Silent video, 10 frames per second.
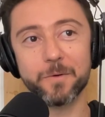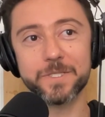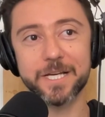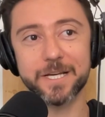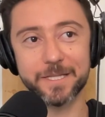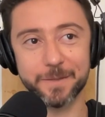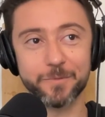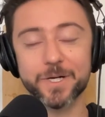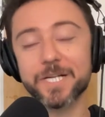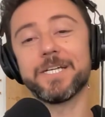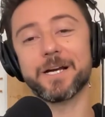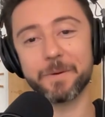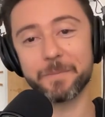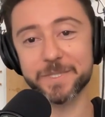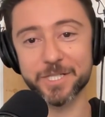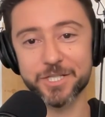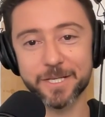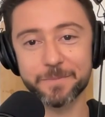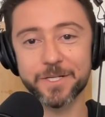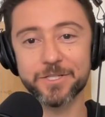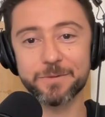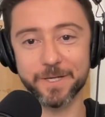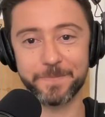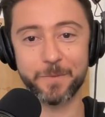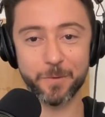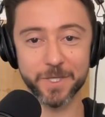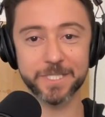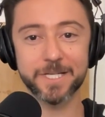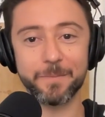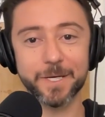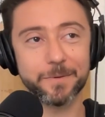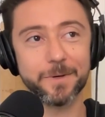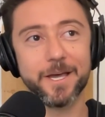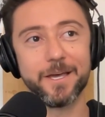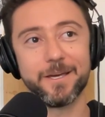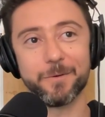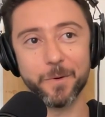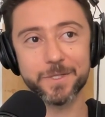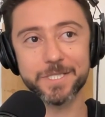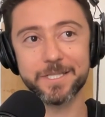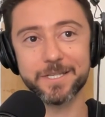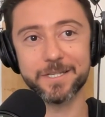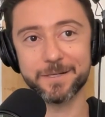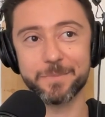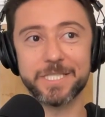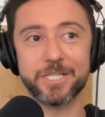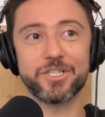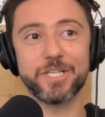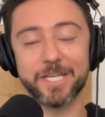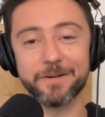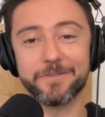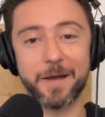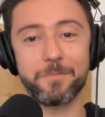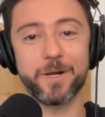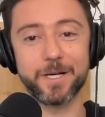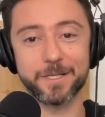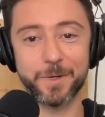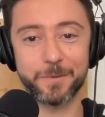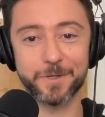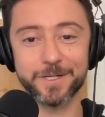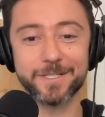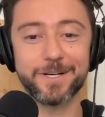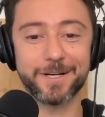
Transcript: was kind of the, we're going to talk about positioning a bunch, but while we're on the topic, what was the positioning of that product while we're talking